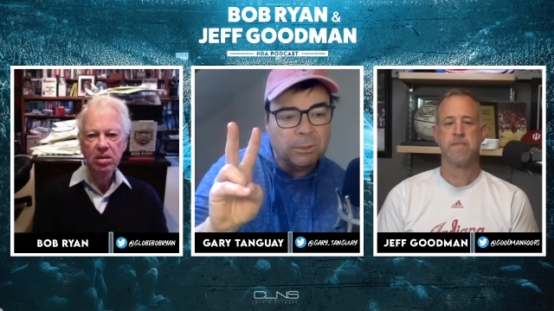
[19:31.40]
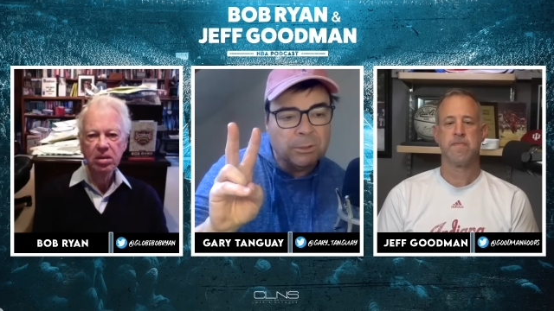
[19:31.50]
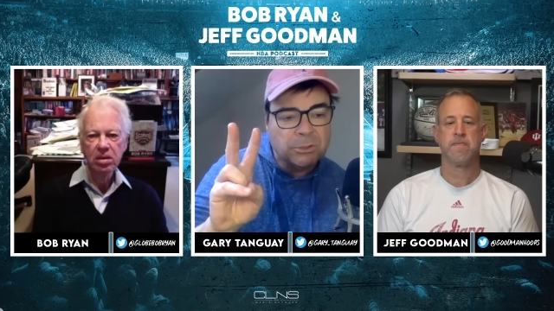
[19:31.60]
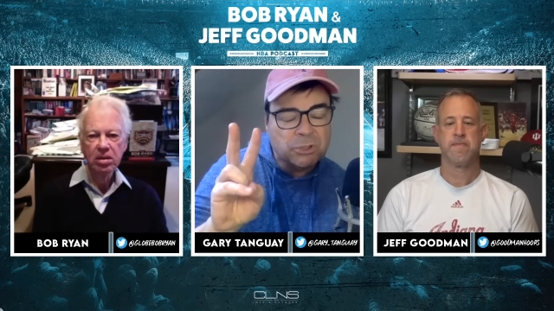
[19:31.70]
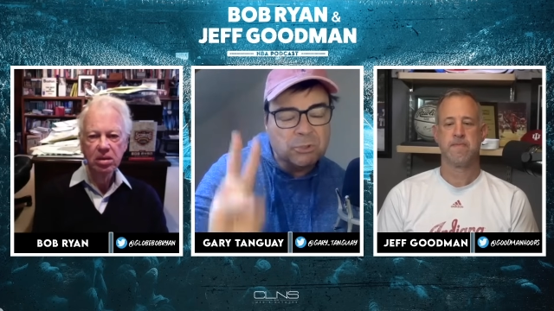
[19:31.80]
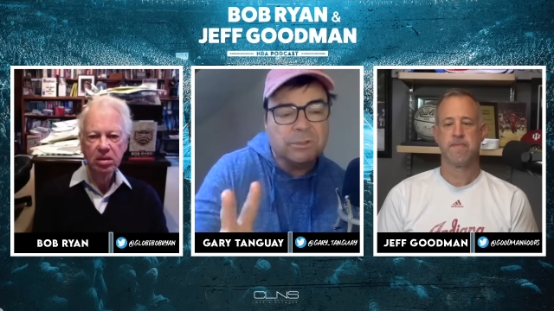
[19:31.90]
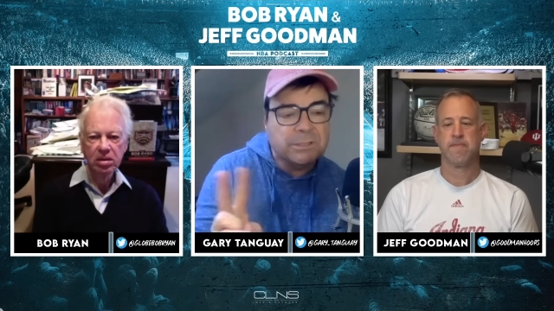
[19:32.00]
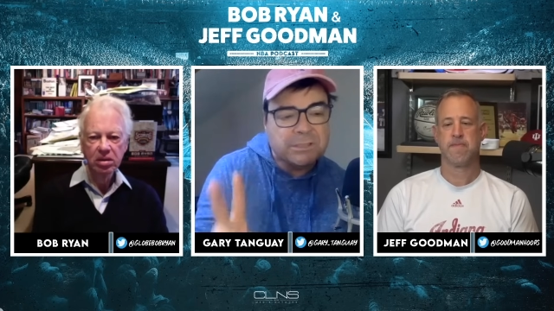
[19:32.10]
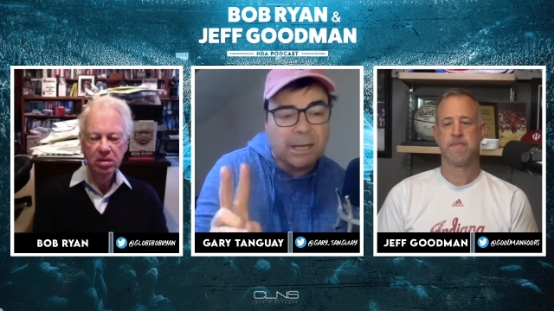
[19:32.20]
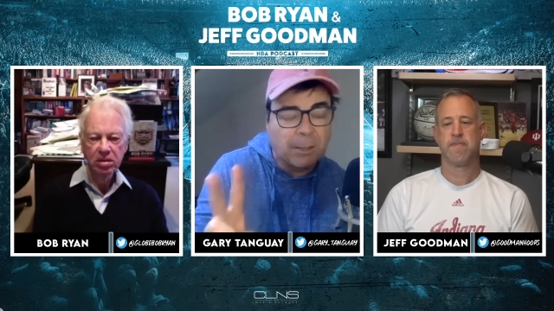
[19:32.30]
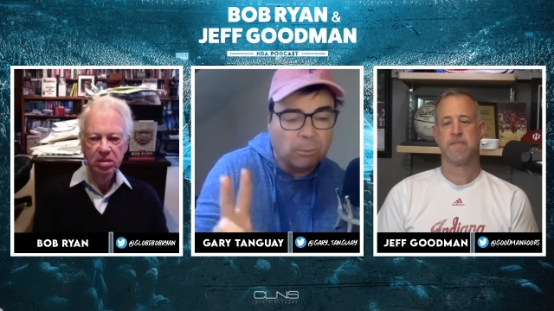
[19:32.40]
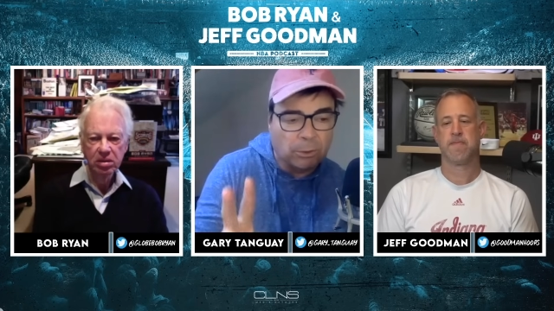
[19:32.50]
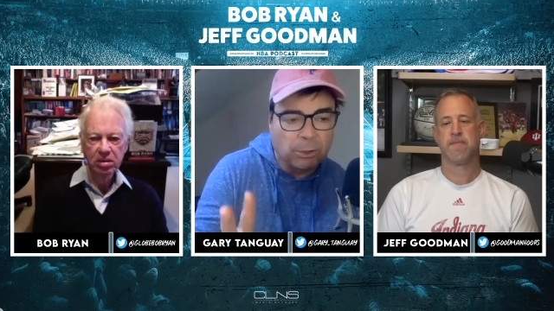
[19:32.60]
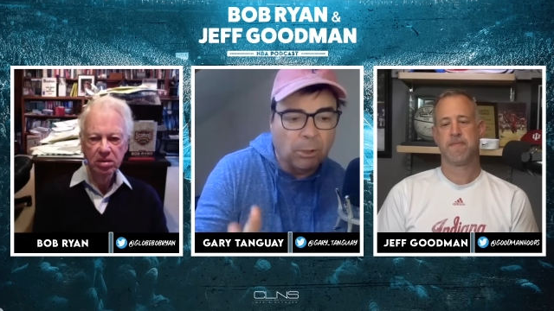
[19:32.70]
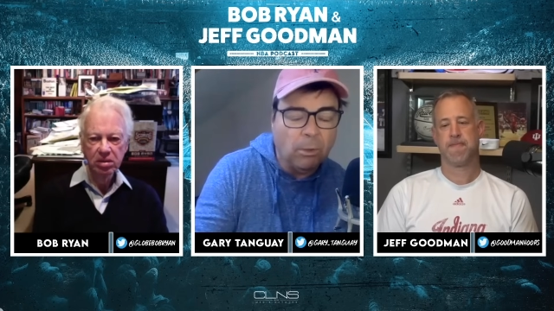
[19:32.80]
Speaker 1: there's two things that I
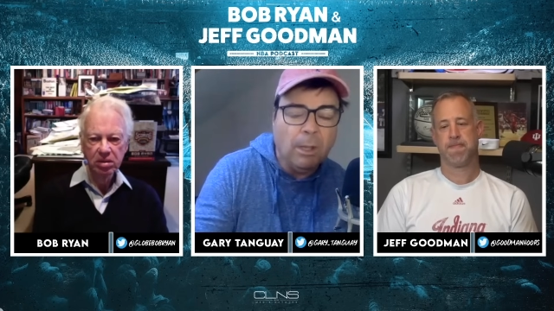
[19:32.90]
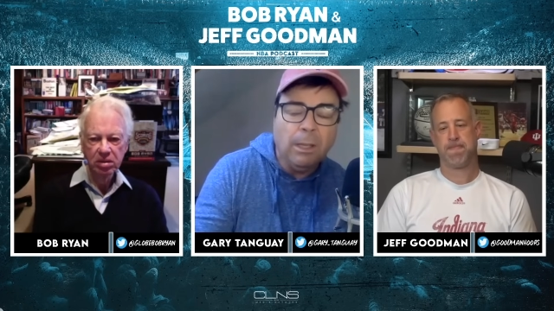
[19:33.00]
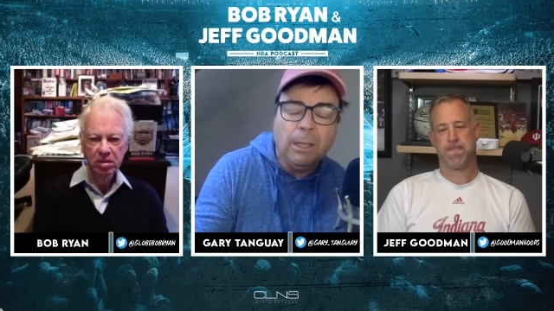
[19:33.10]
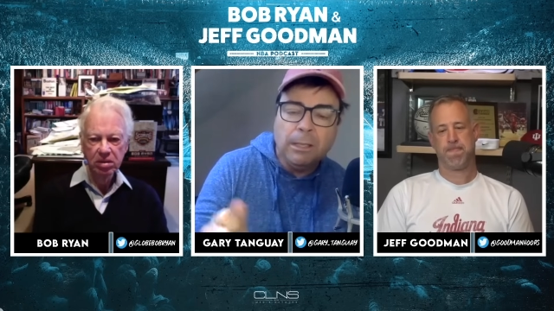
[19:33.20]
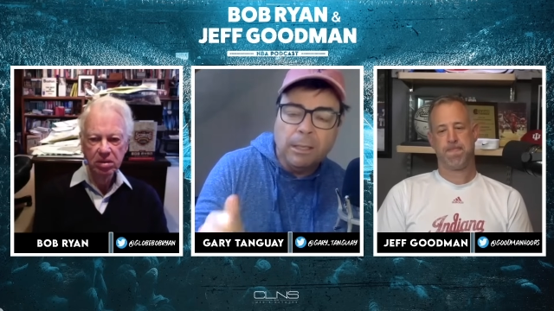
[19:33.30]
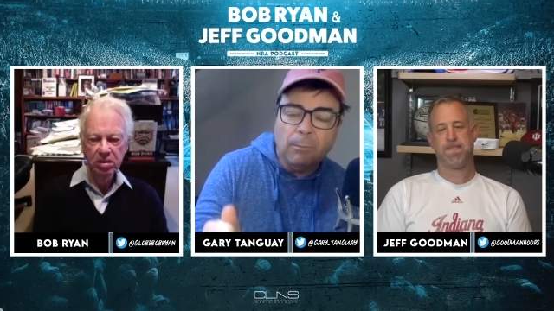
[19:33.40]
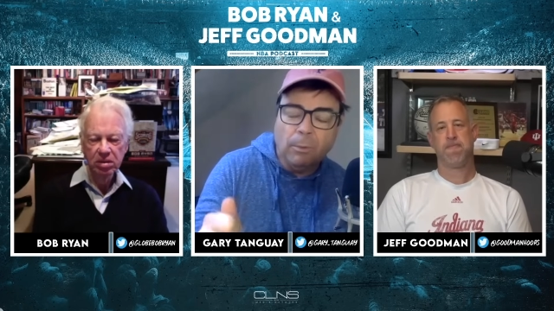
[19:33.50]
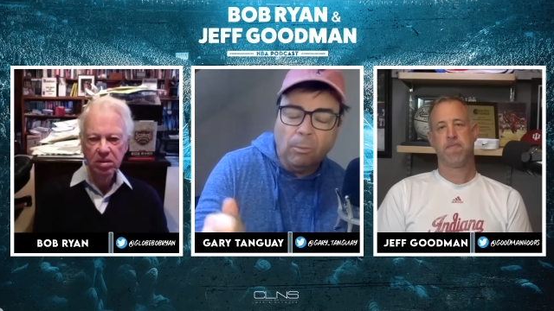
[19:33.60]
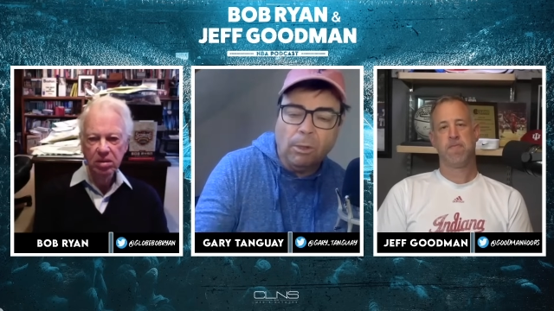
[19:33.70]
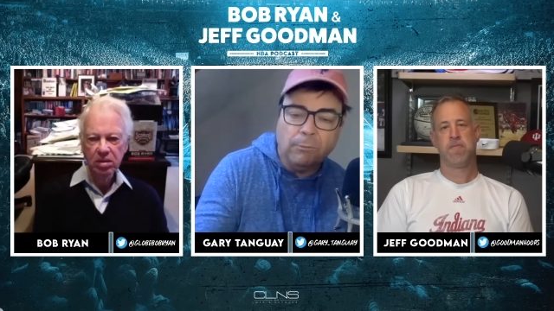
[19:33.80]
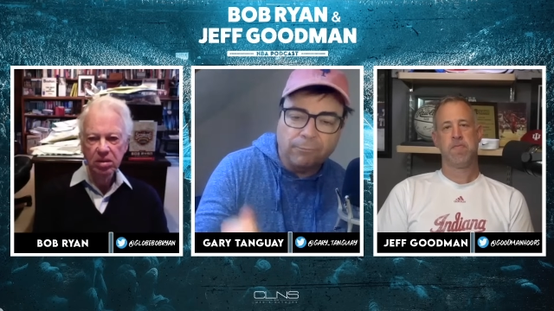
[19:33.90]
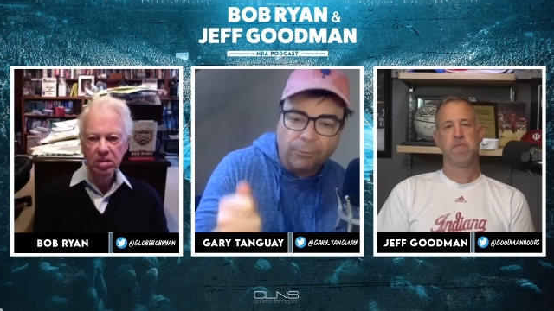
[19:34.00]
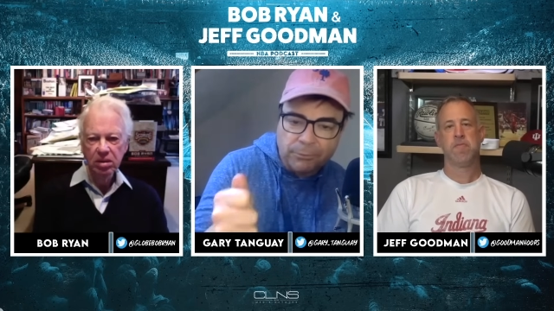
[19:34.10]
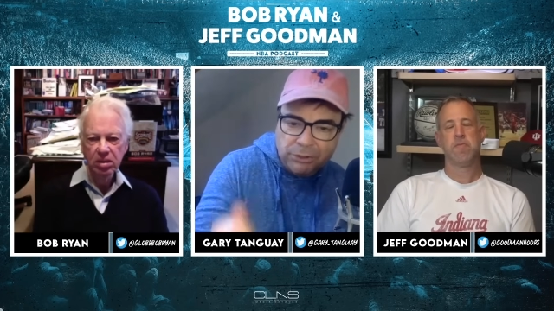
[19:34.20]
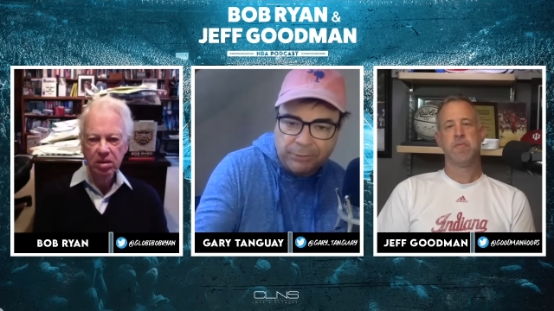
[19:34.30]
want to know. Number one,
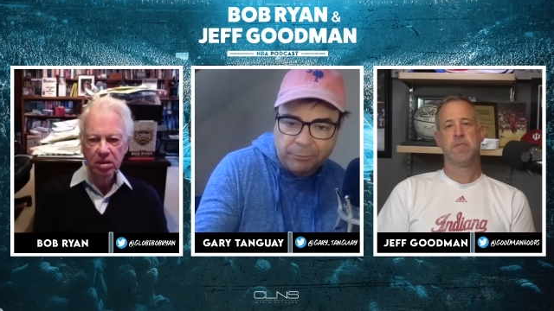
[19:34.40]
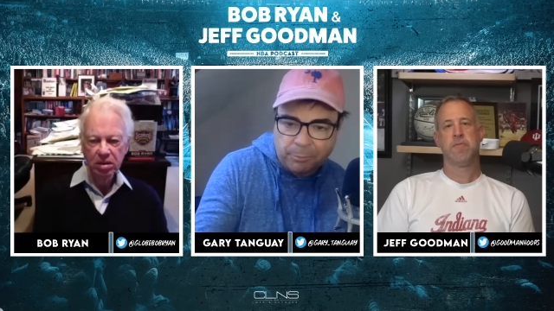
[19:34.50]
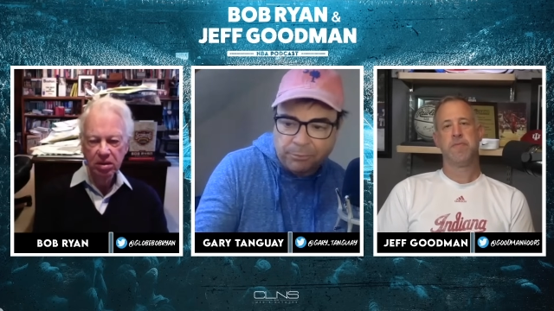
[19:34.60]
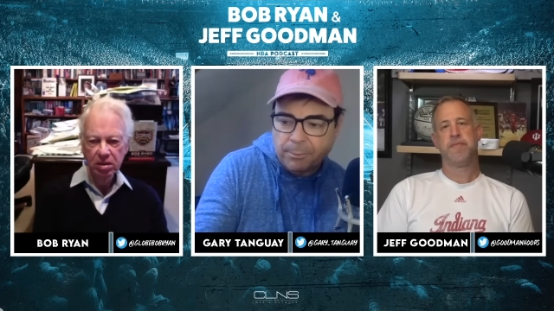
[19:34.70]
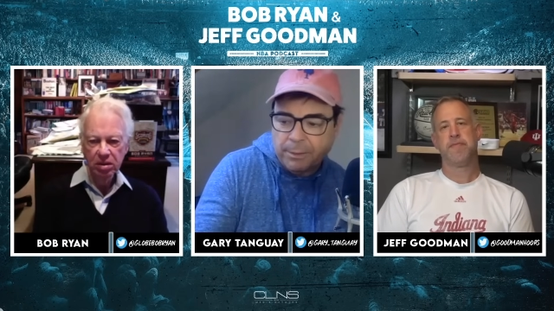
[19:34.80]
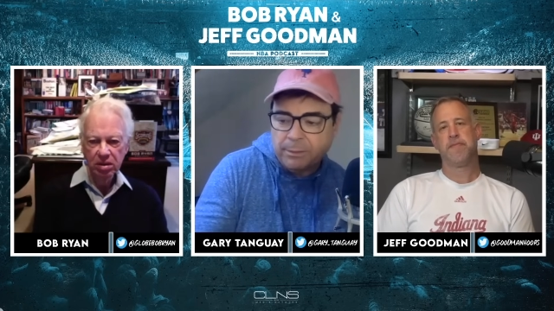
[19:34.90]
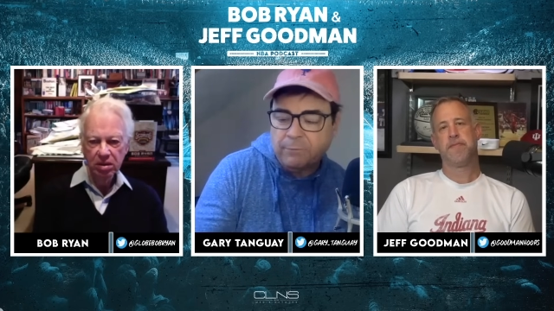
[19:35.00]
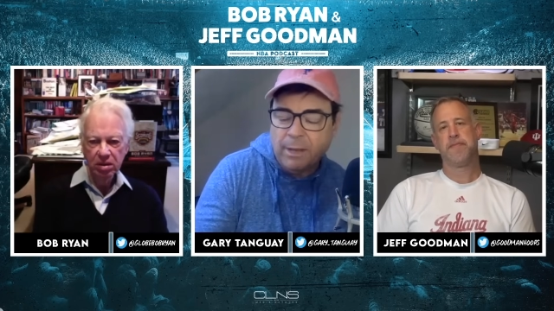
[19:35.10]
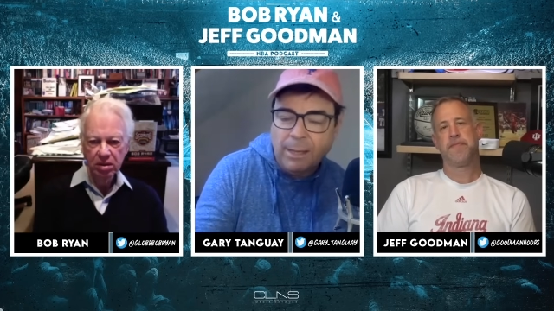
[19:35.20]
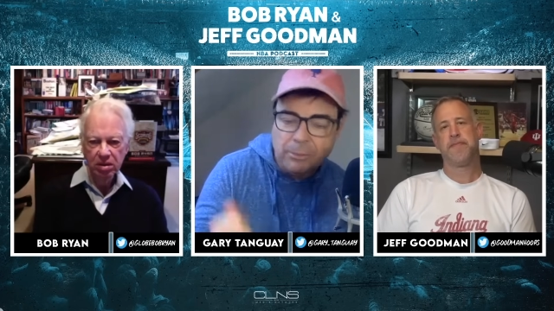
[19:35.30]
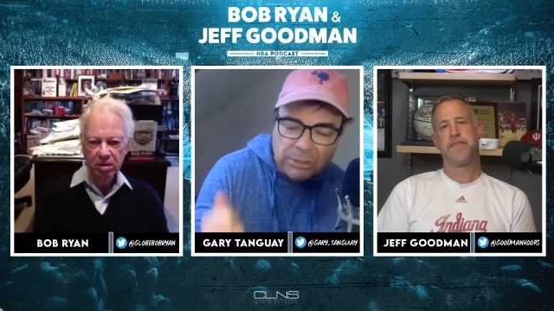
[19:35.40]
from Jeff's perspective, how